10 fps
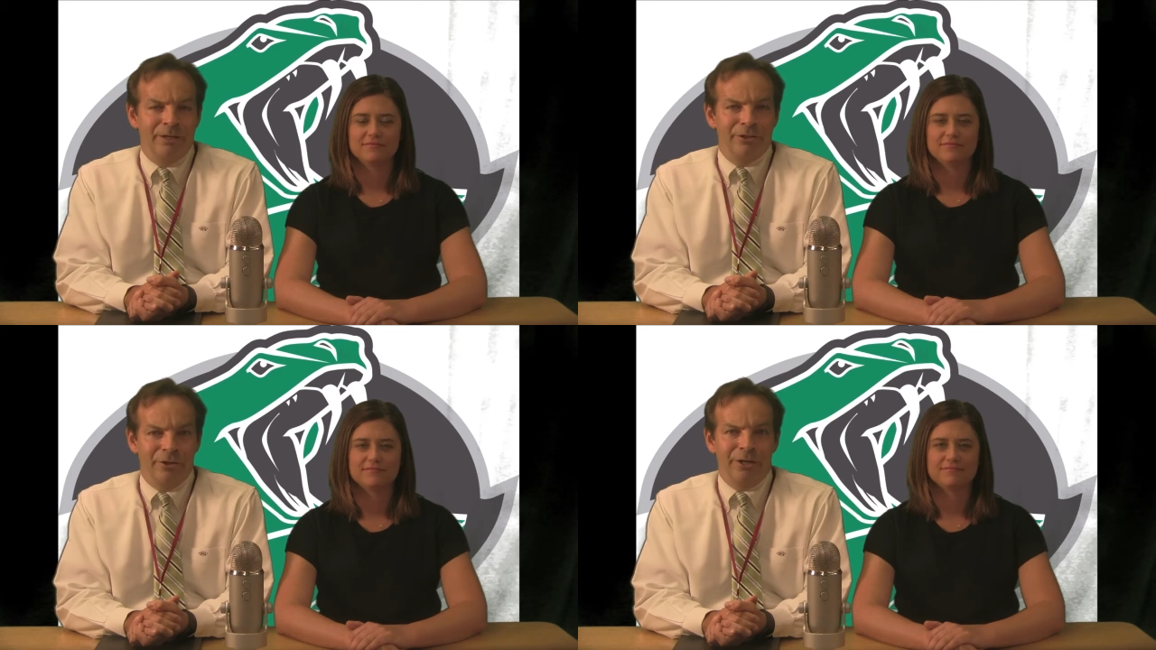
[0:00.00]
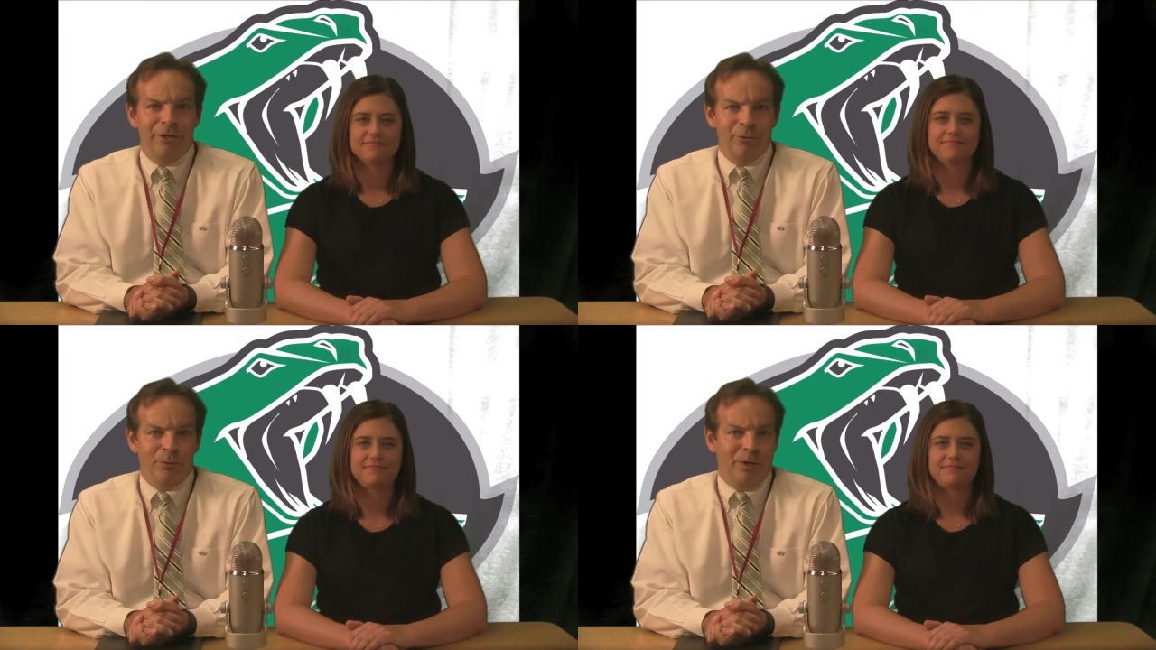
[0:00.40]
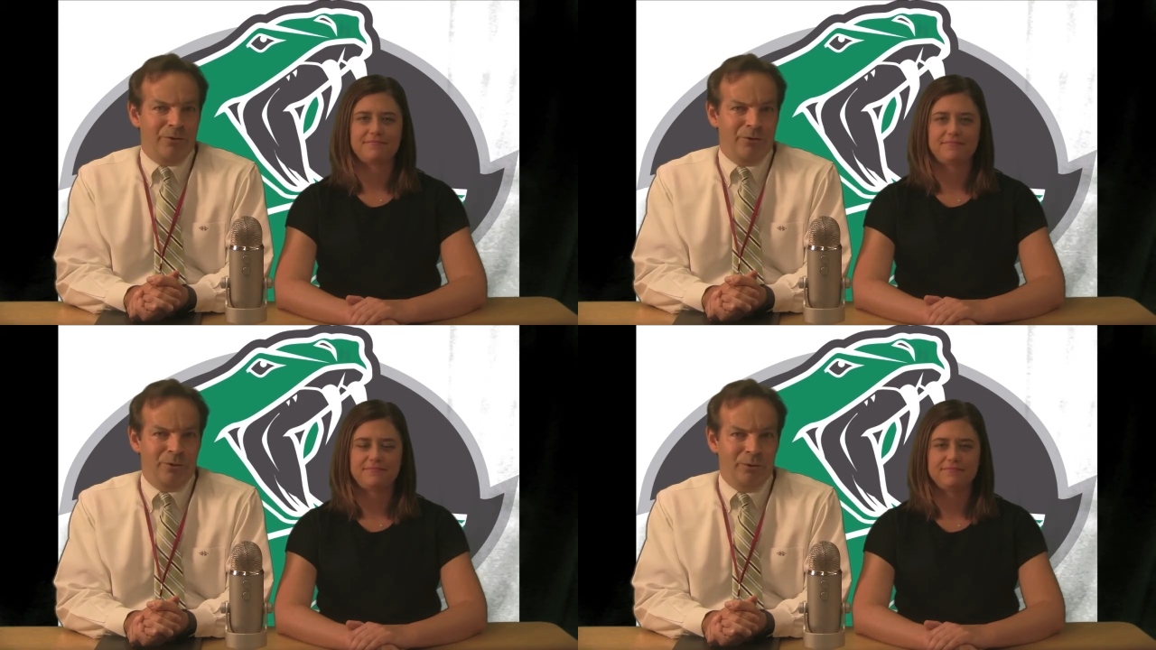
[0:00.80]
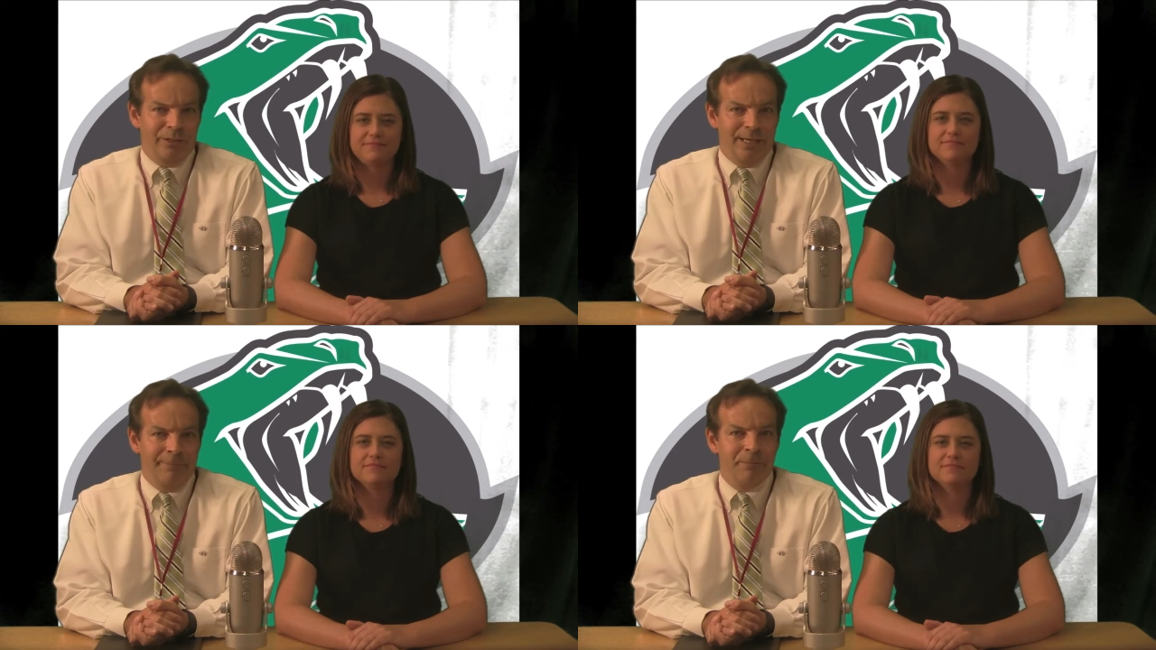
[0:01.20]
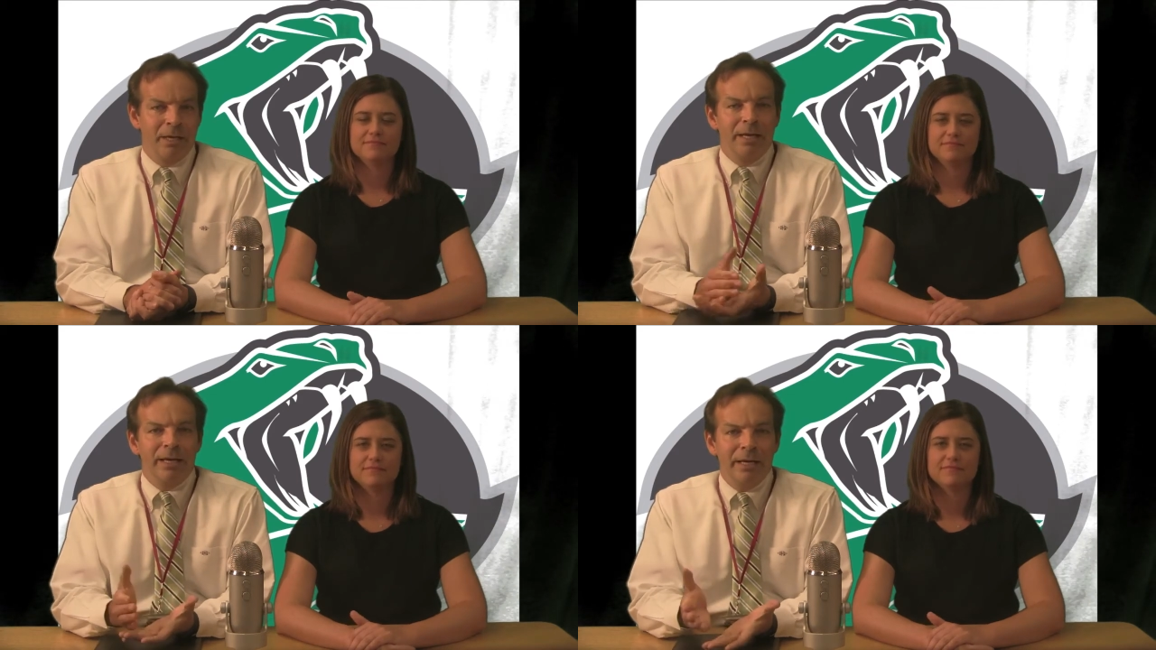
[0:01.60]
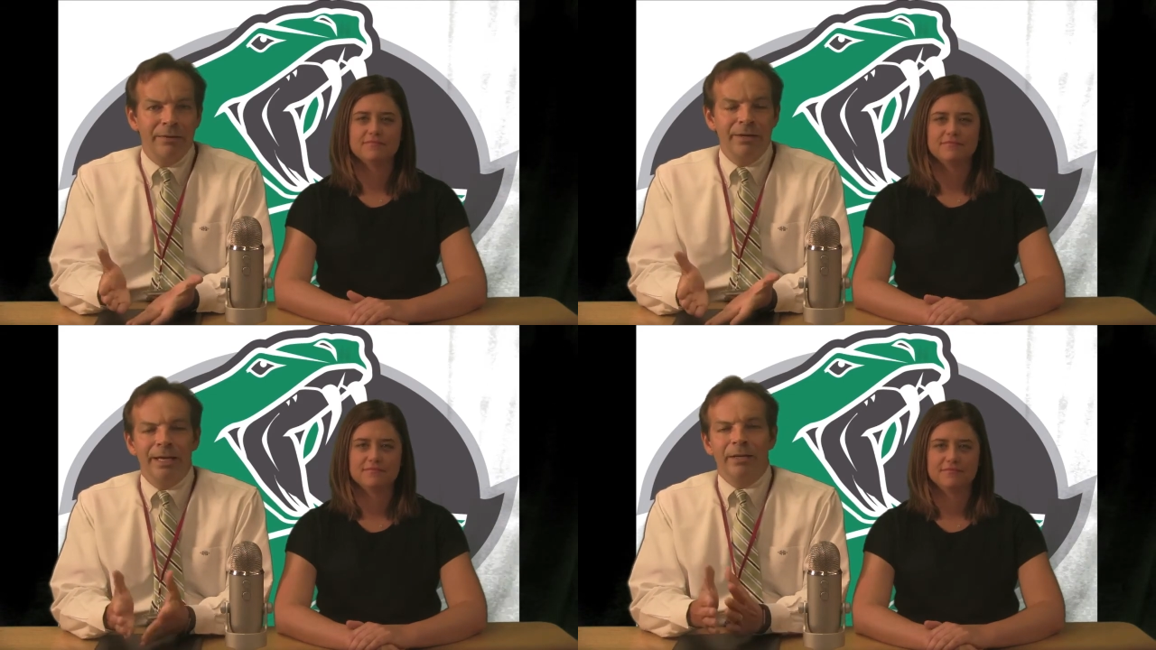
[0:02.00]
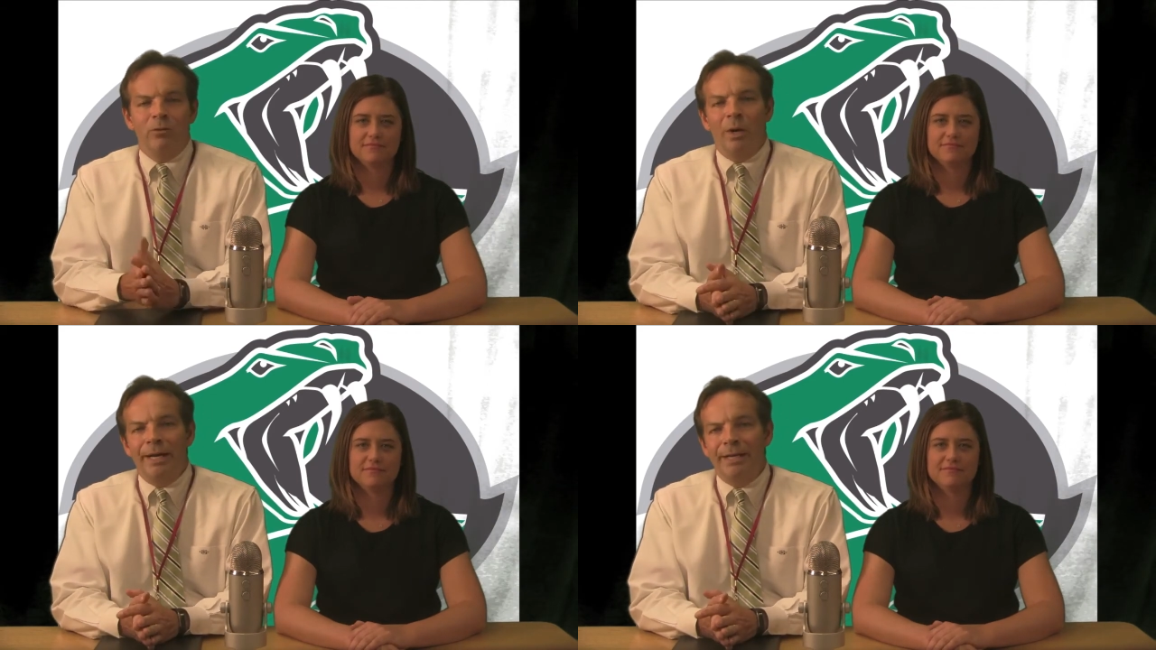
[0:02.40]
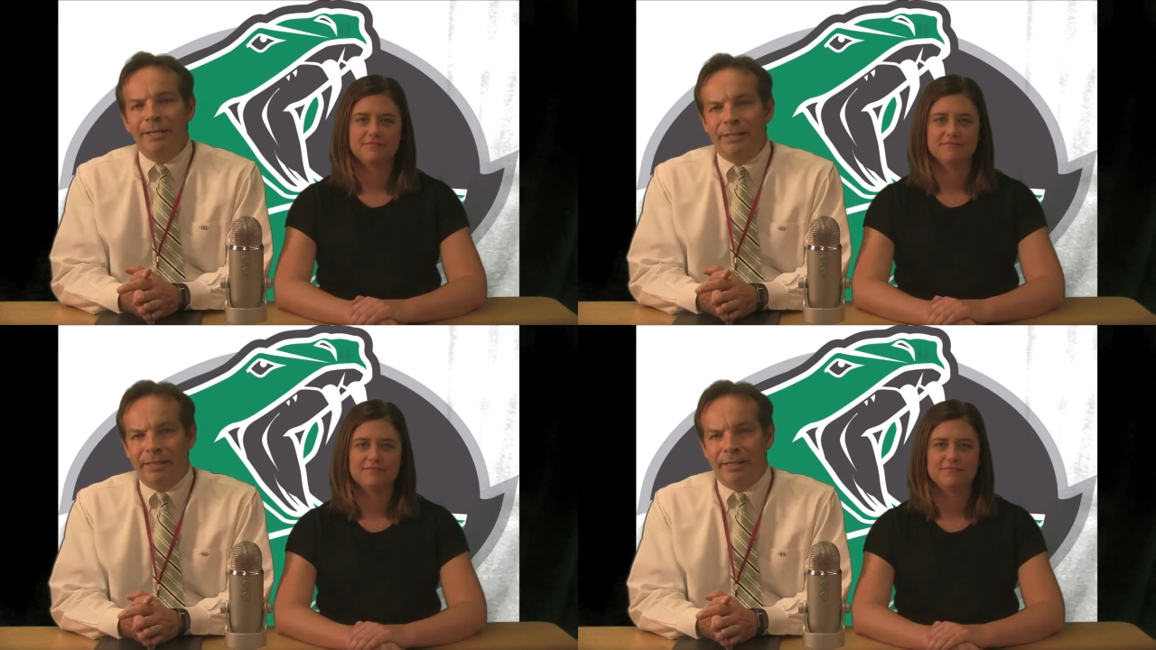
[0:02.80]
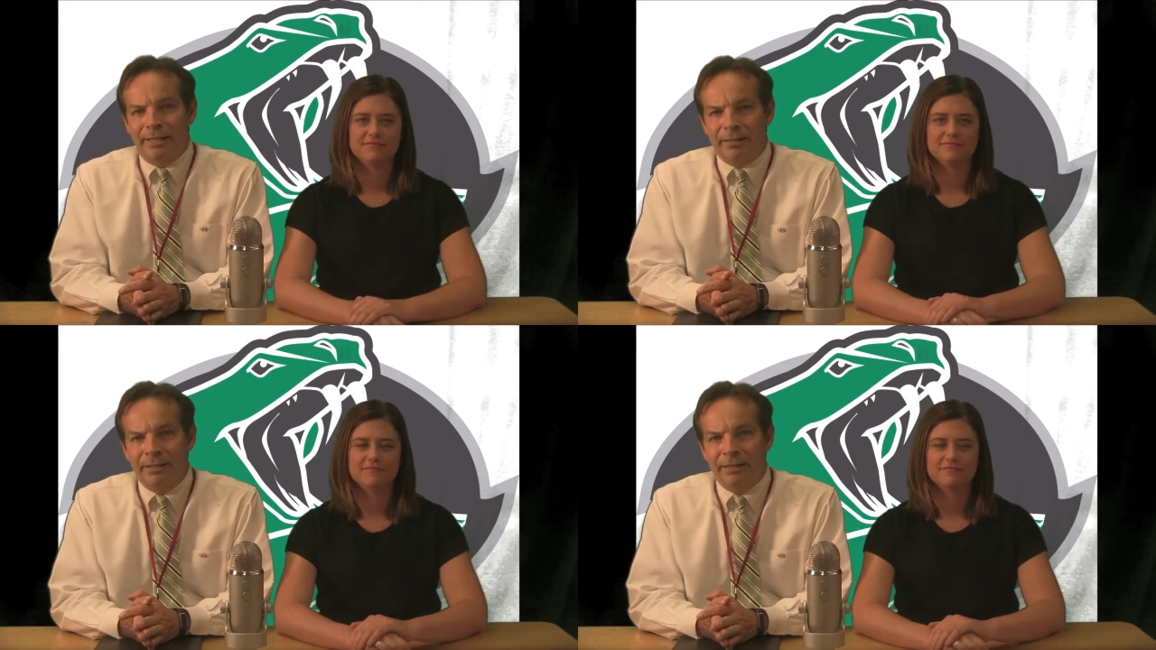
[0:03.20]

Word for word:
Speaker 1: during and throughout the school day. In the end, waiting to connect